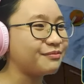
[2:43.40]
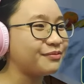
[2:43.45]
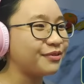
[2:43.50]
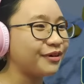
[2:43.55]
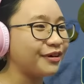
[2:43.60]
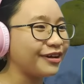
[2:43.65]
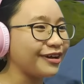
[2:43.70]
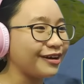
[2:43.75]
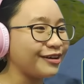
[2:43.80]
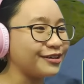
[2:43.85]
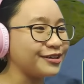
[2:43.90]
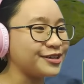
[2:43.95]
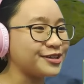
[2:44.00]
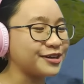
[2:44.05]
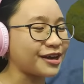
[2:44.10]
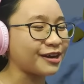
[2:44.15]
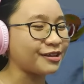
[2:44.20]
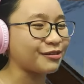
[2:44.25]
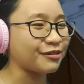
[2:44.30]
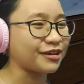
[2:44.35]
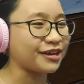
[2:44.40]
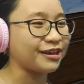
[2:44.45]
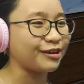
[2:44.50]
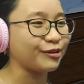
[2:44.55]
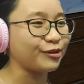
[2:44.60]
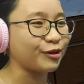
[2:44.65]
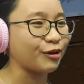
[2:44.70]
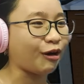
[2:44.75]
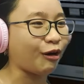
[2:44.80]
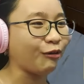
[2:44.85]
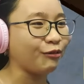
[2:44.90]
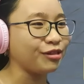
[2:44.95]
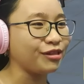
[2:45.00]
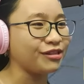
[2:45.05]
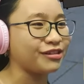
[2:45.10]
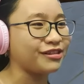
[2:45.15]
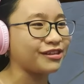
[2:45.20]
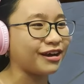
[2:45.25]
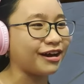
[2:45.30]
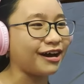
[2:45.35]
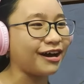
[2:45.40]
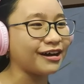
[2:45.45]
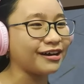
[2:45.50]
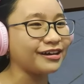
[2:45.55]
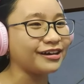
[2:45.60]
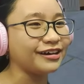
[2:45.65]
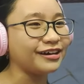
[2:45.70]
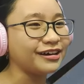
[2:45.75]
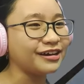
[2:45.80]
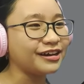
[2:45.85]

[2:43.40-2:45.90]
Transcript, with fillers: Boy, are you trying to kill your own dog?